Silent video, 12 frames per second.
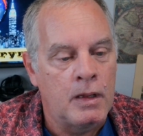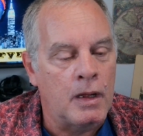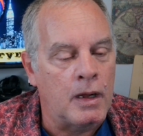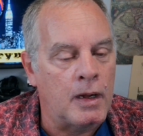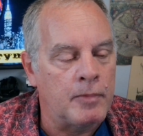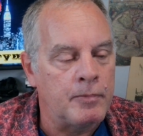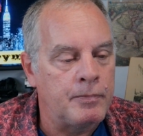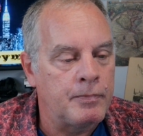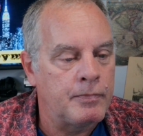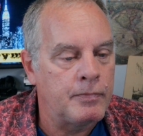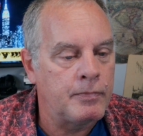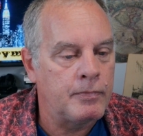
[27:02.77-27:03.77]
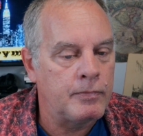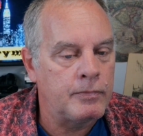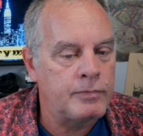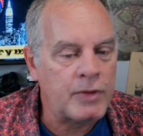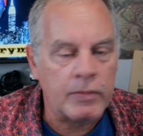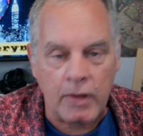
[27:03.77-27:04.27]

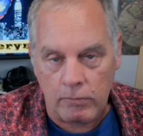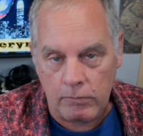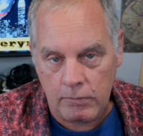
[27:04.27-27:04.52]
Don't know.